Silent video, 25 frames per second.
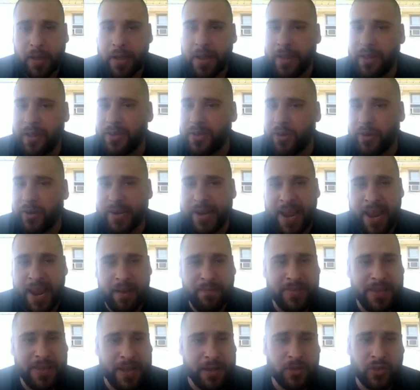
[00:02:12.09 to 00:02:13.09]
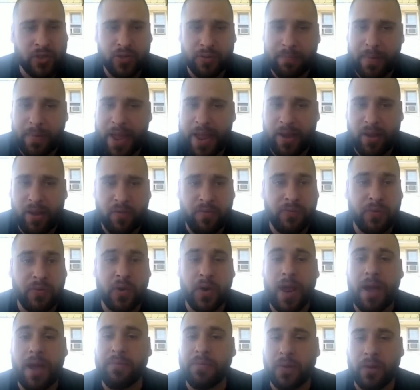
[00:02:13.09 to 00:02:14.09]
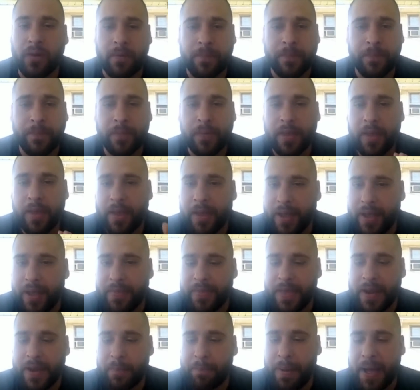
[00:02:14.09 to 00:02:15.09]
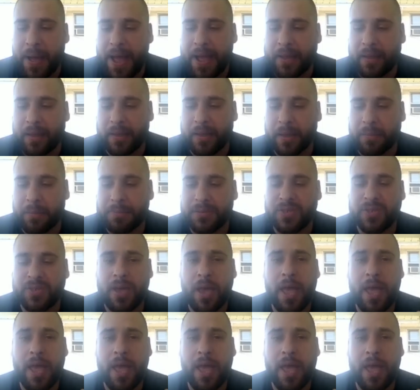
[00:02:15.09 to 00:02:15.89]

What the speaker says: and you're going to have the Extra Mile forever, and then Apocalypse.